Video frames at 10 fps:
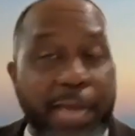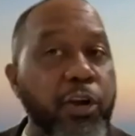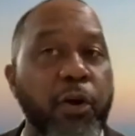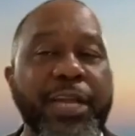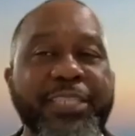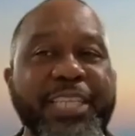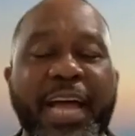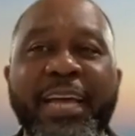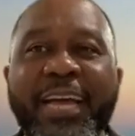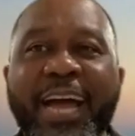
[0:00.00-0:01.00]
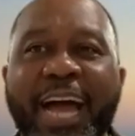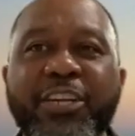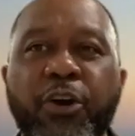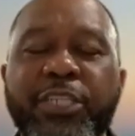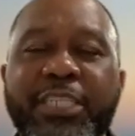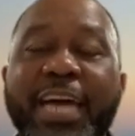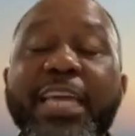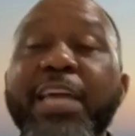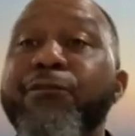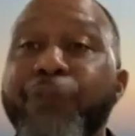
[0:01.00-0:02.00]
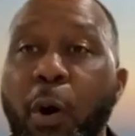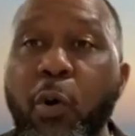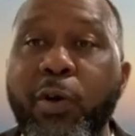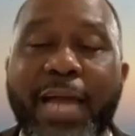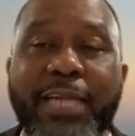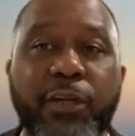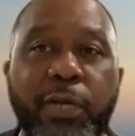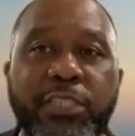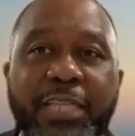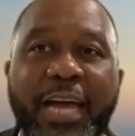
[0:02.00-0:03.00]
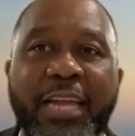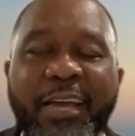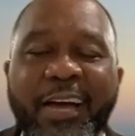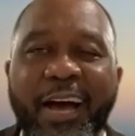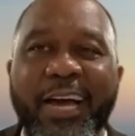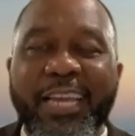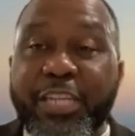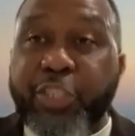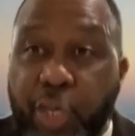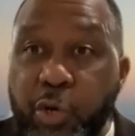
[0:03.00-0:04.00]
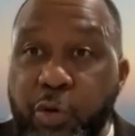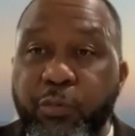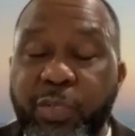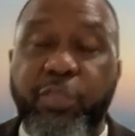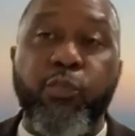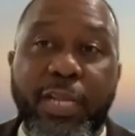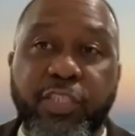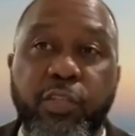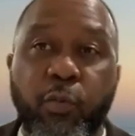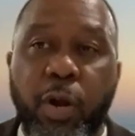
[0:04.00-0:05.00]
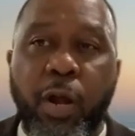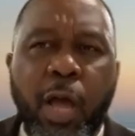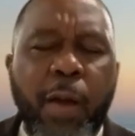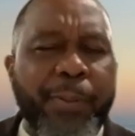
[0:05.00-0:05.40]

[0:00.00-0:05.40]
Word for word: I know it's not I know it's not in vogue. I know it's not uh, in tune with the rest of the world.